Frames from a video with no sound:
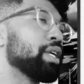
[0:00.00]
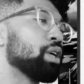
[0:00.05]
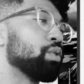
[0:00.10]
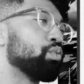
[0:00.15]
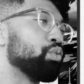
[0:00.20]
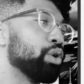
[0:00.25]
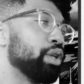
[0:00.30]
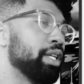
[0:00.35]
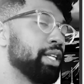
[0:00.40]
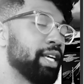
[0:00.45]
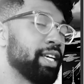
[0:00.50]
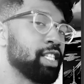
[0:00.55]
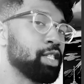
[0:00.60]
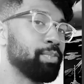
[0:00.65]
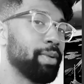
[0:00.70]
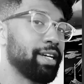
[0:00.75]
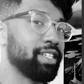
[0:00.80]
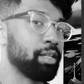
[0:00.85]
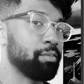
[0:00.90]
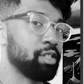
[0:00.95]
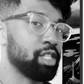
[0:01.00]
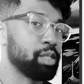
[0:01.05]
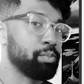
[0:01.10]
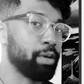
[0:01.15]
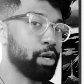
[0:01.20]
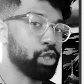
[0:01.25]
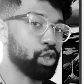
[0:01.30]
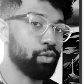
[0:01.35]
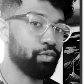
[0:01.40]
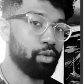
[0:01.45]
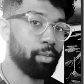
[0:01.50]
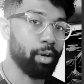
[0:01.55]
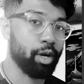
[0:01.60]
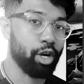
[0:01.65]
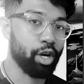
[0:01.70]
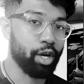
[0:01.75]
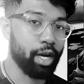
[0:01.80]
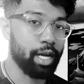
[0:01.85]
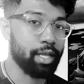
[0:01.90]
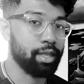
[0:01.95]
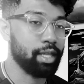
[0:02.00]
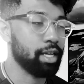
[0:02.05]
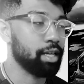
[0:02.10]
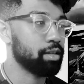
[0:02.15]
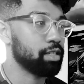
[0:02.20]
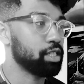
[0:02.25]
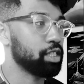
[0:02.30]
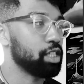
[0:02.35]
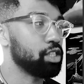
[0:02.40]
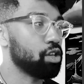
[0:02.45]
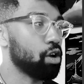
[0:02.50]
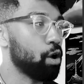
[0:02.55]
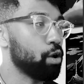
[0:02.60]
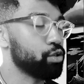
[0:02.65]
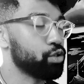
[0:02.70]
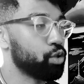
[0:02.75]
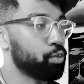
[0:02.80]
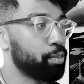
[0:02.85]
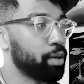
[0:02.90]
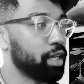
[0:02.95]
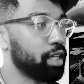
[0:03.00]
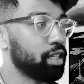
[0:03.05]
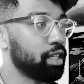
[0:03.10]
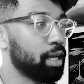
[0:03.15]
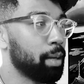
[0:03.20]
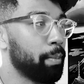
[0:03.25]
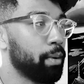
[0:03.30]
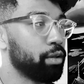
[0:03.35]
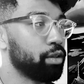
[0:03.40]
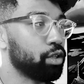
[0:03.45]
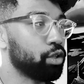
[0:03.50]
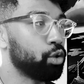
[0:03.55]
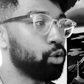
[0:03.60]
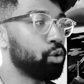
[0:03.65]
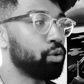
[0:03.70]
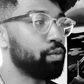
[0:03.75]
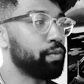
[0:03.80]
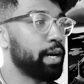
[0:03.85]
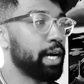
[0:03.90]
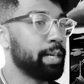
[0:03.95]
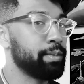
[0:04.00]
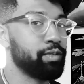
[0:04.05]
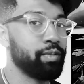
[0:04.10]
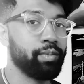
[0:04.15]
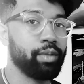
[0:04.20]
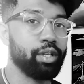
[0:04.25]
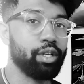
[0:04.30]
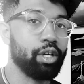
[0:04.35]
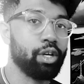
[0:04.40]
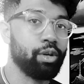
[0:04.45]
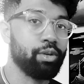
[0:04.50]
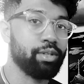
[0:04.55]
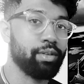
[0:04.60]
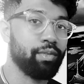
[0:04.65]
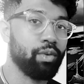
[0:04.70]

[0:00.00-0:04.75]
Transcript: can really expect something special from her. I think she's also picking up on the cool vibes from the girls.